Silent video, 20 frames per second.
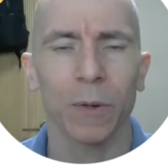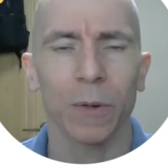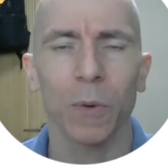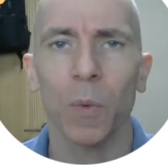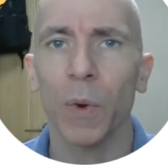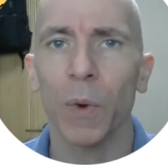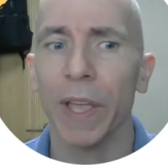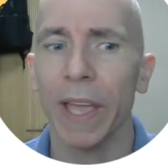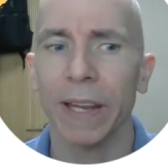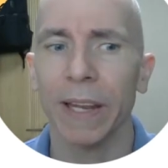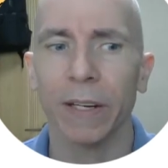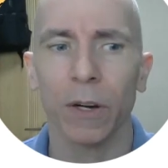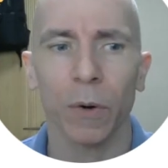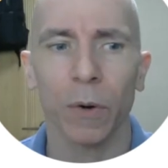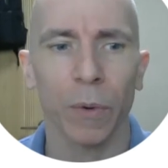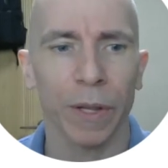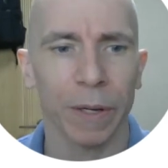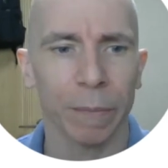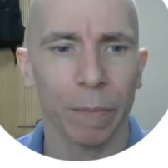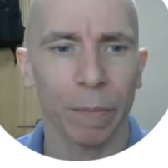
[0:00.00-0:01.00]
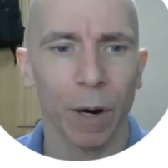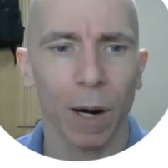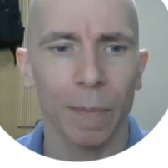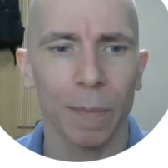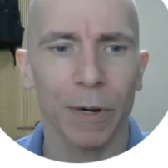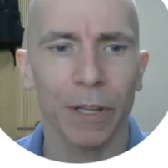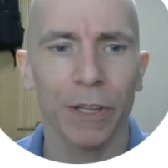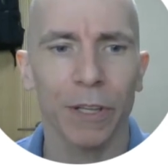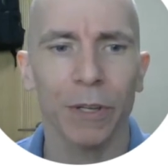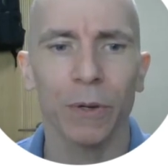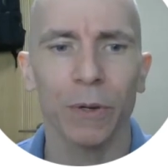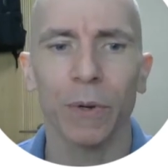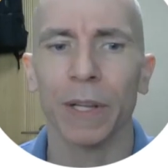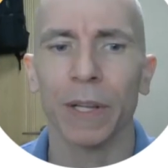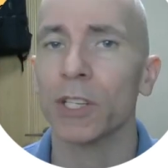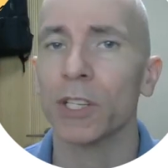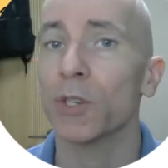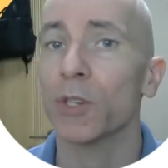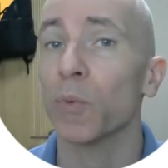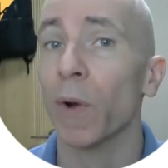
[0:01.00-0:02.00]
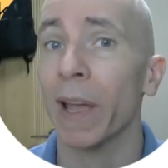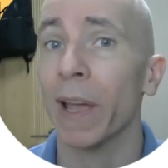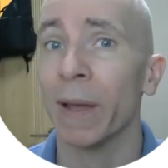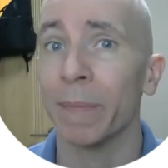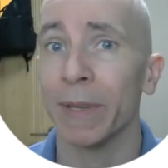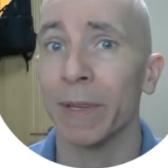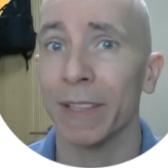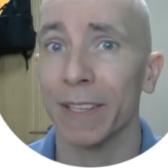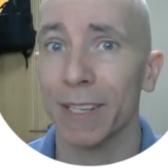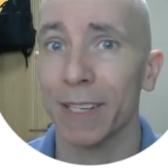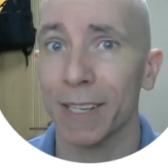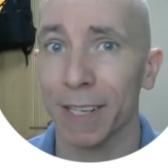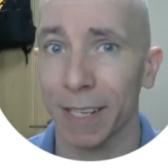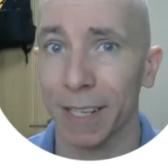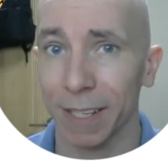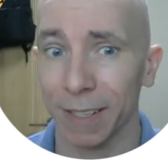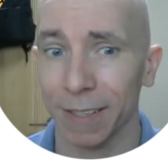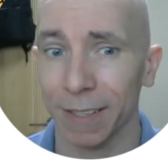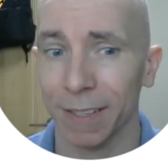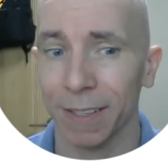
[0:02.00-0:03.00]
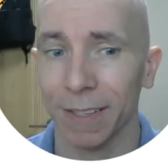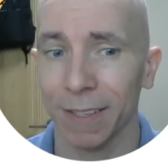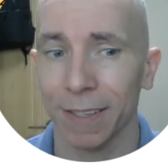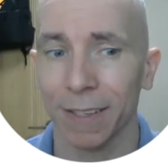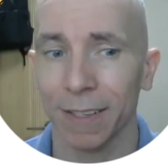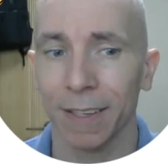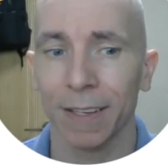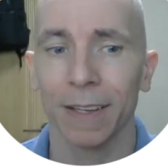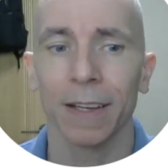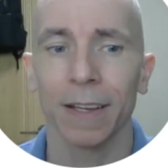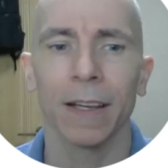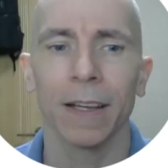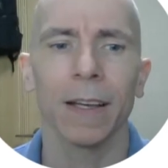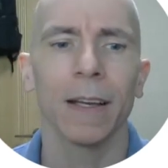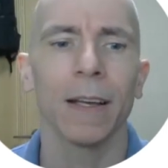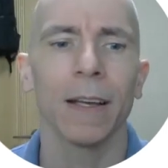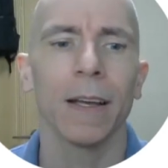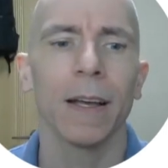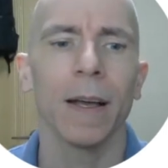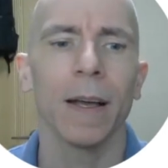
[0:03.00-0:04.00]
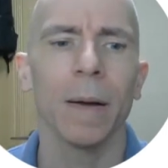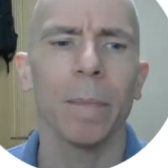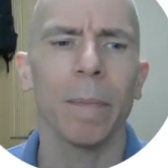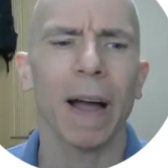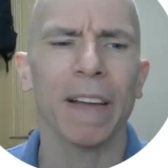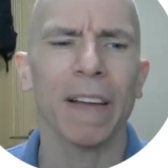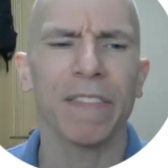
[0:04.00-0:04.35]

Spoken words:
We ate Korean barbecue and swam in the sea. My